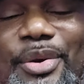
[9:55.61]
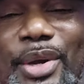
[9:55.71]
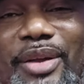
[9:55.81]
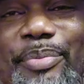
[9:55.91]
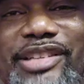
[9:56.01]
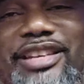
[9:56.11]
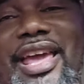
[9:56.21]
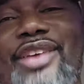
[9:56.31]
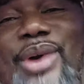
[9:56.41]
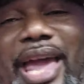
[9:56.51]
We can beat your
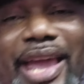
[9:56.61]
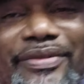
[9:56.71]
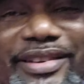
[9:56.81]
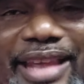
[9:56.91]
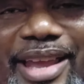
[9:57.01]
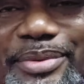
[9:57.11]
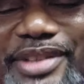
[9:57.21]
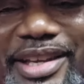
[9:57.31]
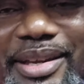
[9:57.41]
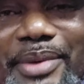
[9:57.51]
ass with half the damn
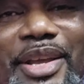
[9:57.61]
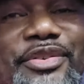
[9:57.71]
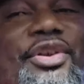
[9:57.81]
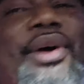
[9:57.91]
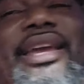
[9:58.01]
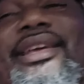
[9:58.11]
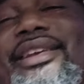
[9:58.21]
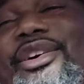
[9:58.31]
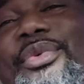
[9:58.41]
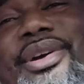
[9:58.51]
scheme. So, hey, it
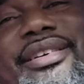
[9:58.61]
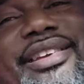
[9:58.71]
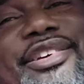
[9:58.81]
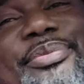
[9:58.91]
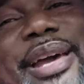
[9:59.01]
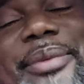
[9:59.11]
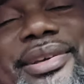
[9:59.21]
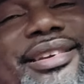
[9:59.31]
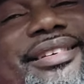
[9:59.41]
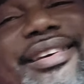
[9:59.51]
is what it is,
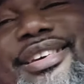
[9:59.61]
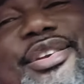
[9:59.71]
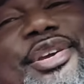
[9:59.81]
baby. It